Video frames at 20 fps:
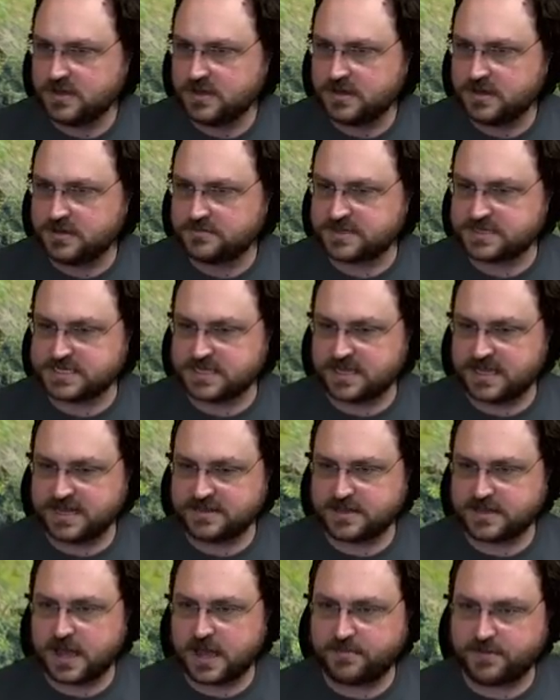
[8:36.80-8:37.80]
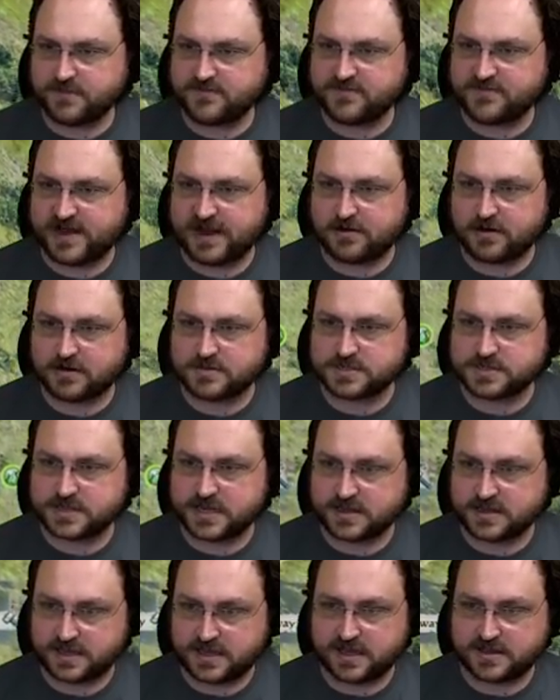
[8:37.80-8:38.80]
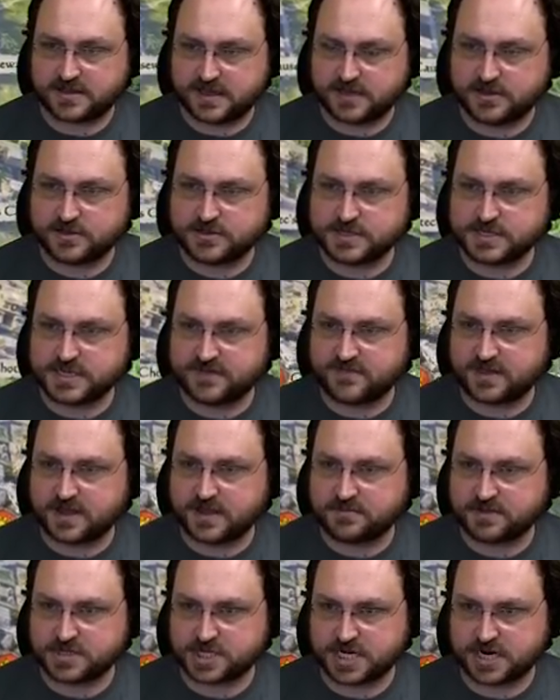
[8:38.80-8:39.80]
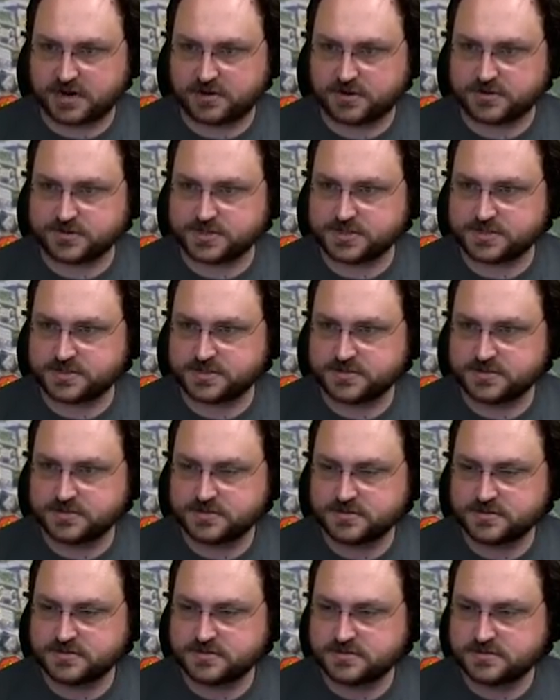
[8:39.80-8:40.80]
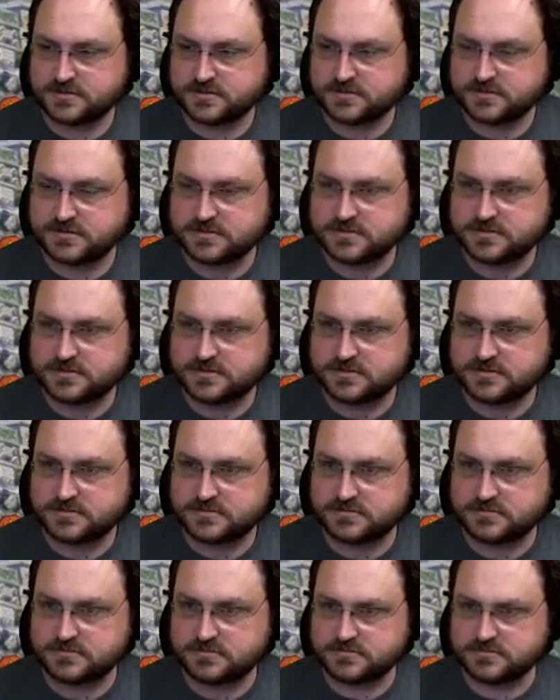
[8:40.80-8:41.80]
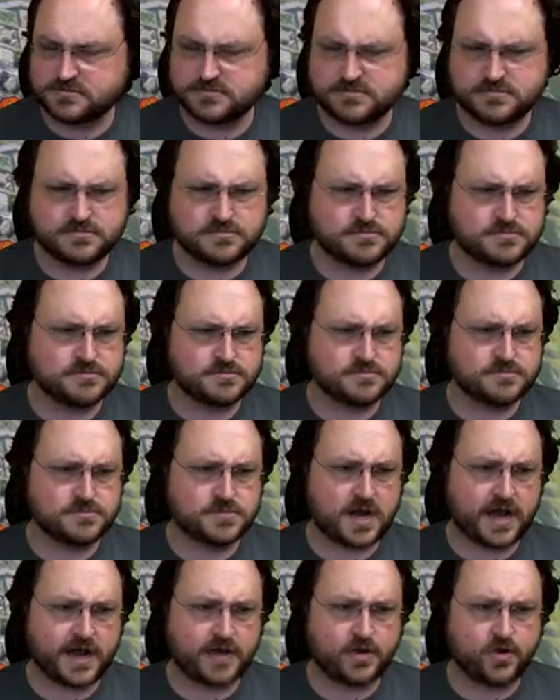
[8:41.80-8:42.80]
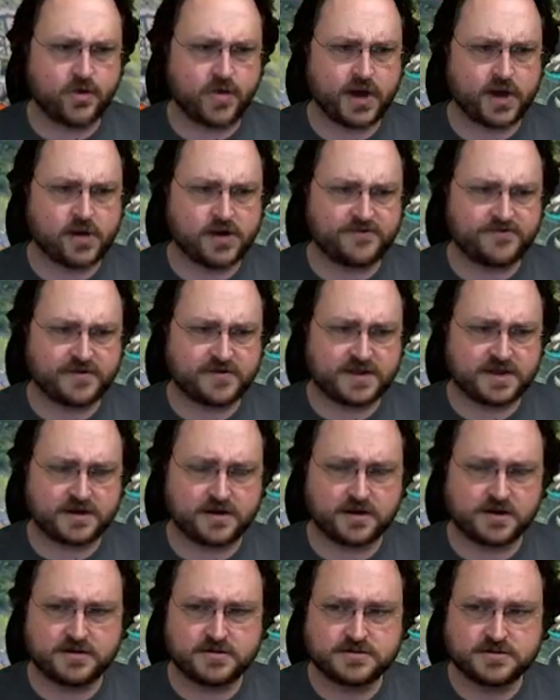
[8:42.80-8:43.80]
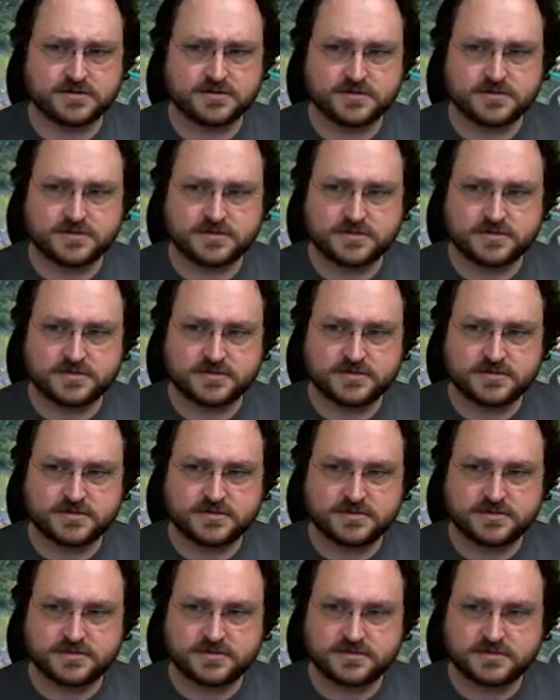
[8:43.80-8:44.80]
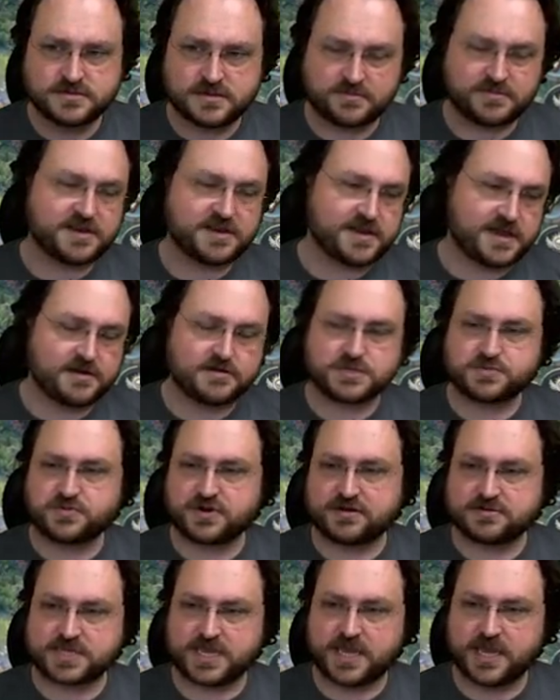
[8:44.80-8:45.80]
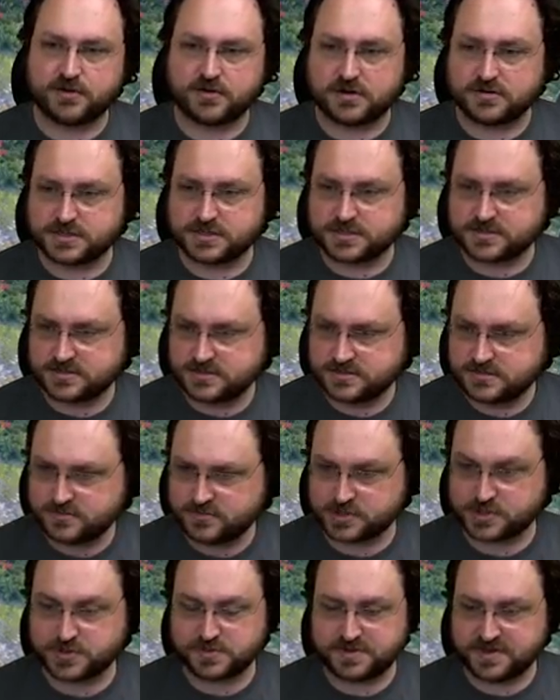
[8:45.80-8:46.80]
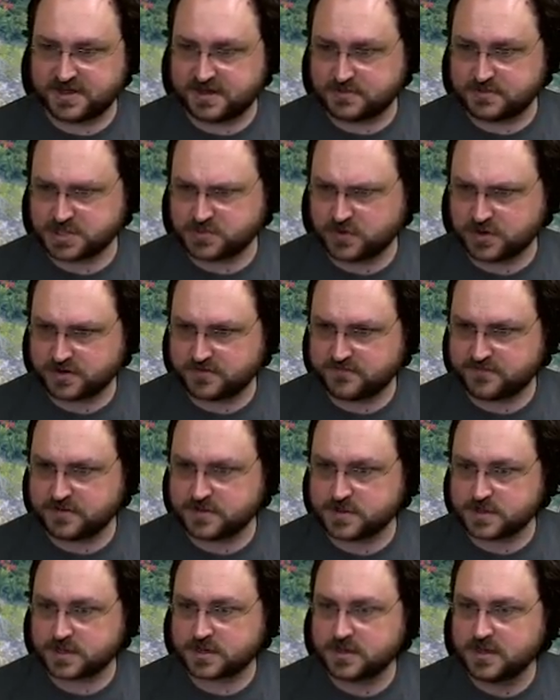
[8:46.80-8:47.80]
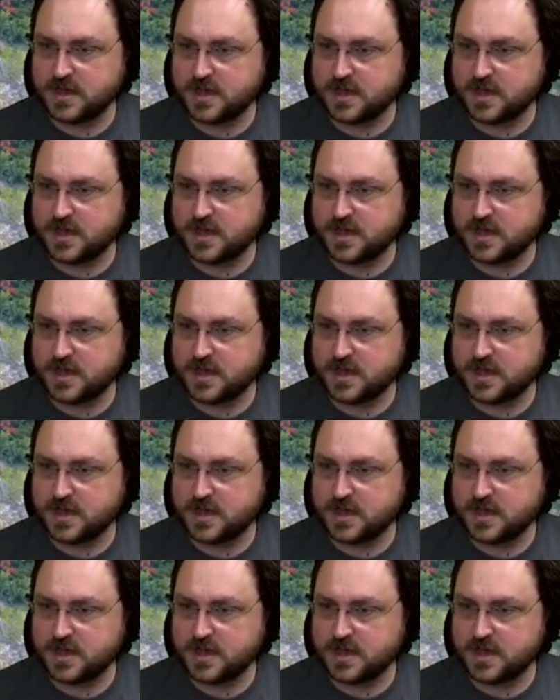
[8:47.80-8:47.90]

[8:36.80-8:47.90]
And they still had the couple of gyros, and yeah, they do still have a couple of gyros. Mmm, I know what I want for dinner. I mean, I know it's pronounced heroes, which would be that much more confusing.